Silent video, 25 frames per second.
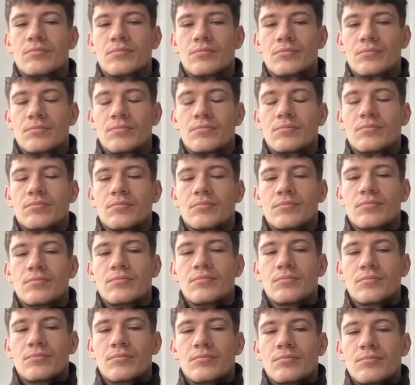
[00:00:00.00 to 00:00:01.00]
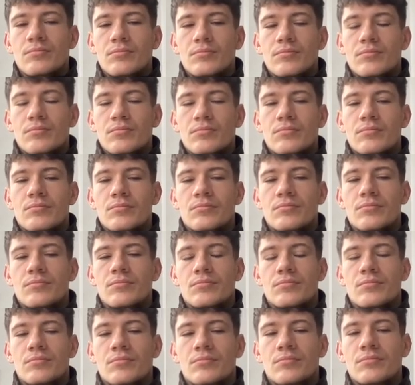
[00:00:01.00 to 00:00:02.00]

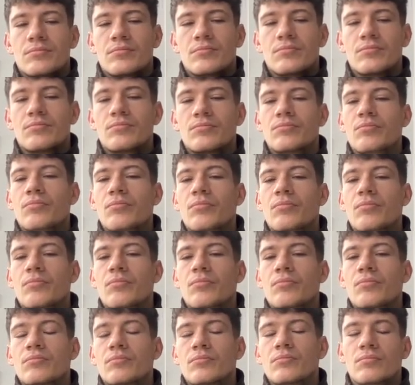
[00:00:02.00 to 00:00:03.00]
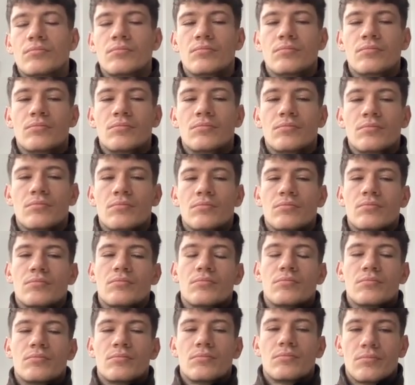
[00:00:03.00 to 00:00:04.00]

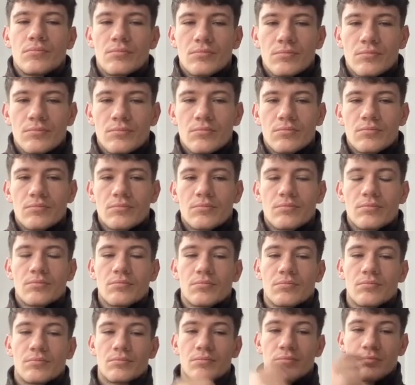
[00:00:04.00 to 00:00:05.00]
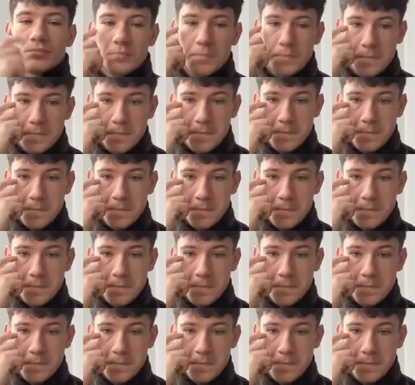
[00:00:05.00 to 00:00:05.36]
[no speech]